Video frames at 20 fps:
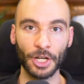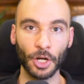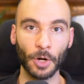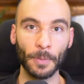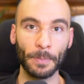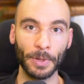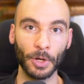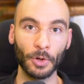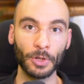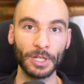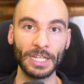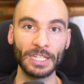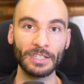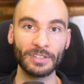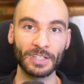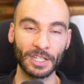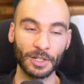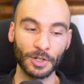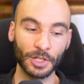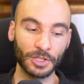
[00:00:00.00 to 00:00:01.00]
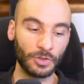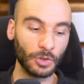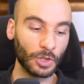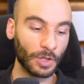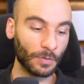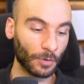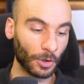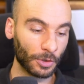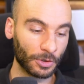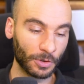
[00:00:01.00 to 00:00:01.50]
and your ability to, to
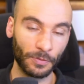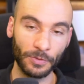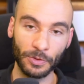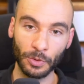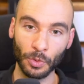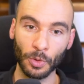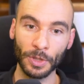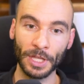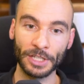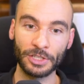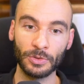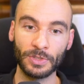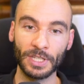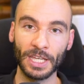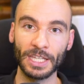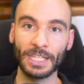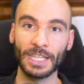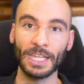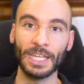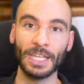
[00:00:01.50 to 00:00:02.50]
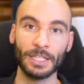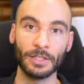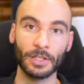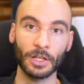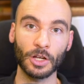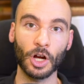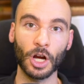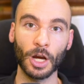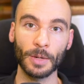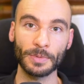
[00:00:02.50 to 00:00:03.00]
convert the fuel that you take in,
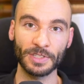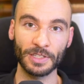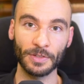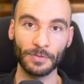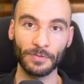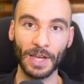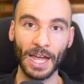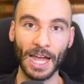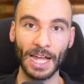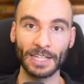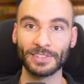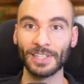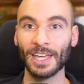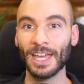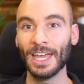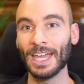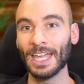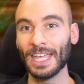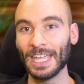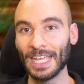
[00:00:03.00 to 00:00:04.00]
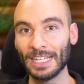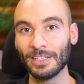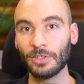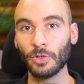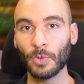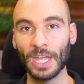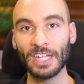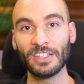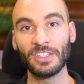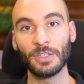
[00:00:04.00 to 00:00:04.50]
the carbs and the fats,
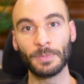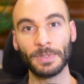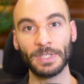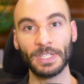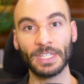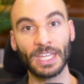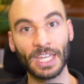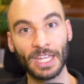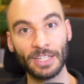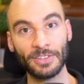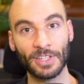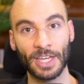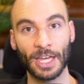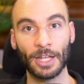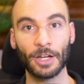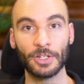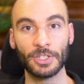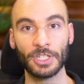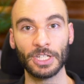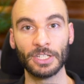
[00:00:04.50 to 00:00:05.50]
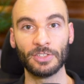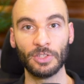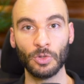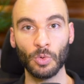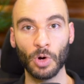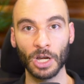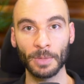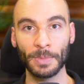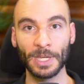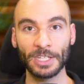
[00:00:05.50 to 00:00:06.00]
into A T P, into energy. So
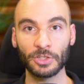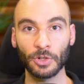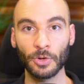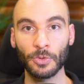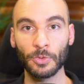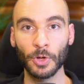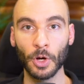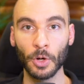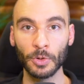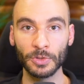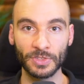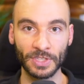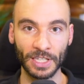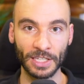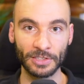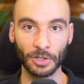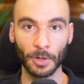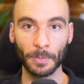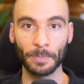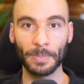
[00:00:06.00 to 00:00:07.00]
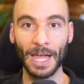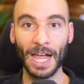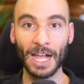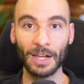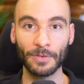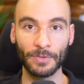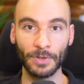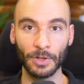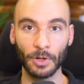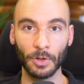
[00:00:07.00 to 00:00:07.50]
you want to make sure those things are
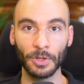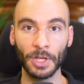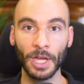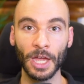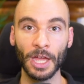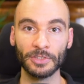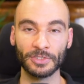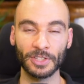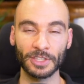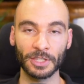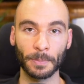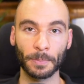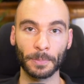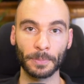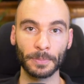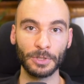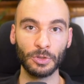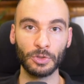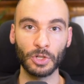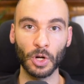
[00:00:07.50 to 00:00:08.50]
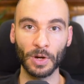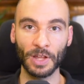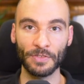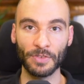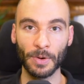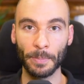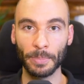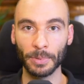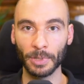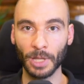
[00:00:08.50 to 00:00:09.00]
backfilled so that the, you don't
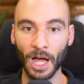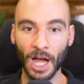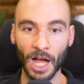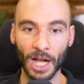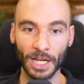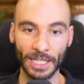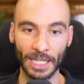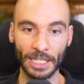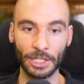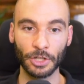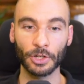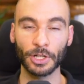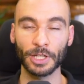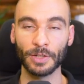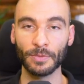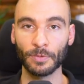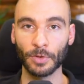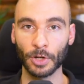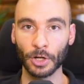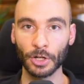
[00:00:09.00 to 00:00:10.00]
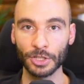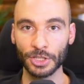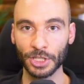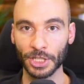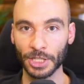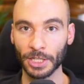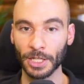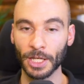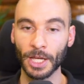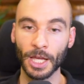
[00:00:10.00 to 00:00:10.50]
have a block in your
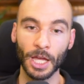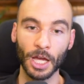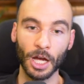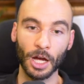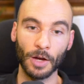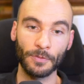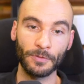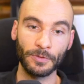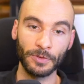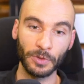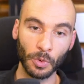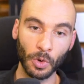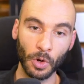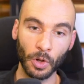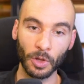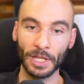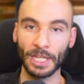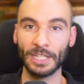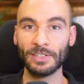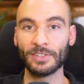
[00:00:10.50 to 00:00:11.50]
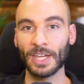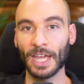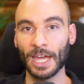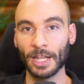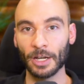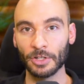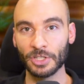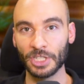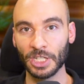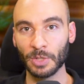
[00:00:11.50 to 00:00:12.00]
conversion of fuel into
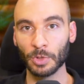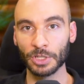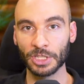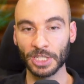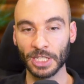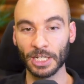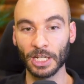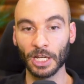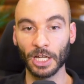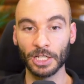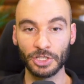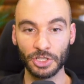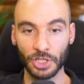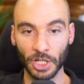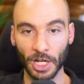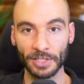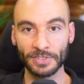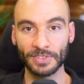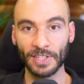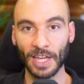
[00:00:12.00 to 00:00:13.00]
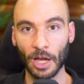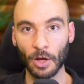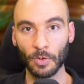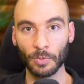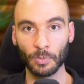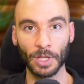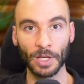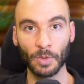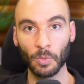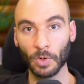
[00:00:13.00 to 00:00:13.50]
energy, which can adjust
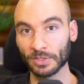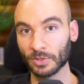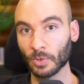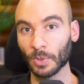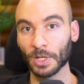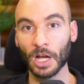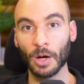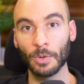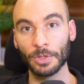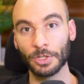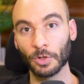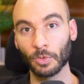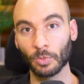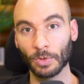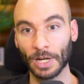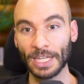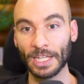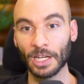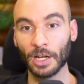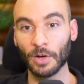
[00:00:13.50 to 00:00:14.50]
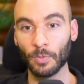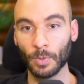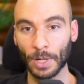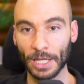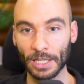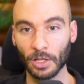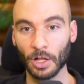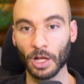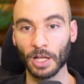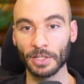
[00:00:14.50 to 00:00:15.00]
how, like what's going on with your rate of weight